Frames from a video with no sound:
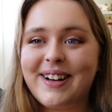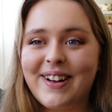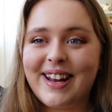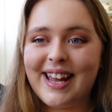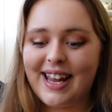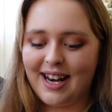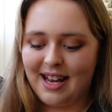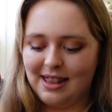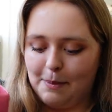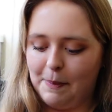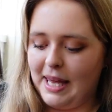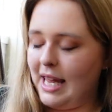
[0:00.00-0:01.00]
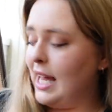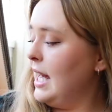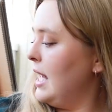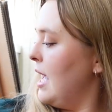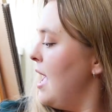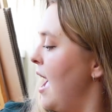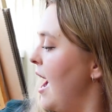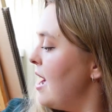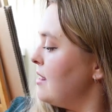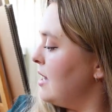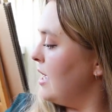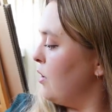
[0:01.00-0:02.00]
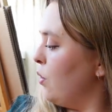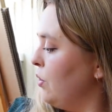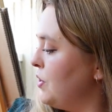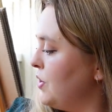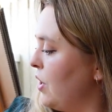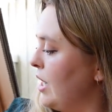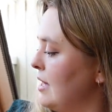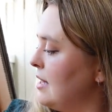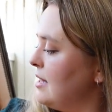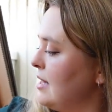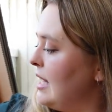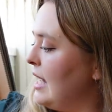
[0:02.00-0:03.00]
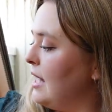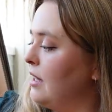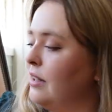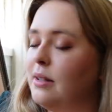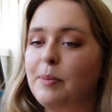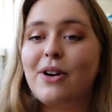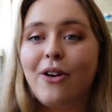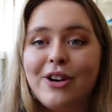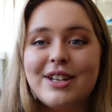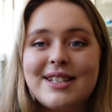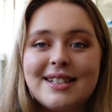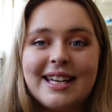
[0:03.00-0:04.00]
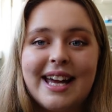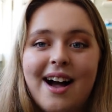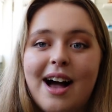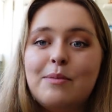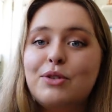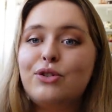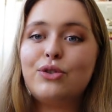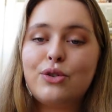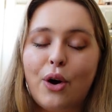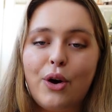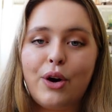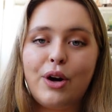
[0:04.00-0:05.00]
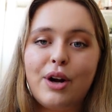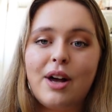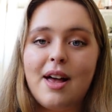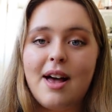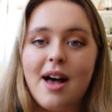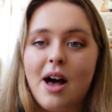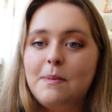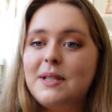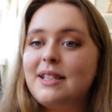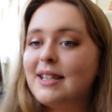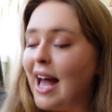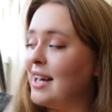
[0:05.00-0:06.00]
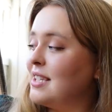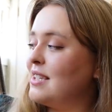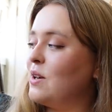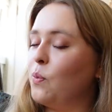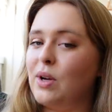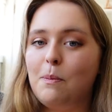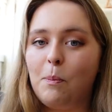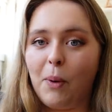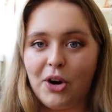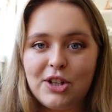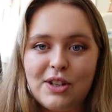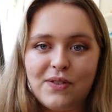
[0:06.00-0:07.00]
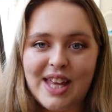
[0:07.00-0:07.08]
I got it in the pink and then also in the teal, but honestly, I'm so obsessed with both of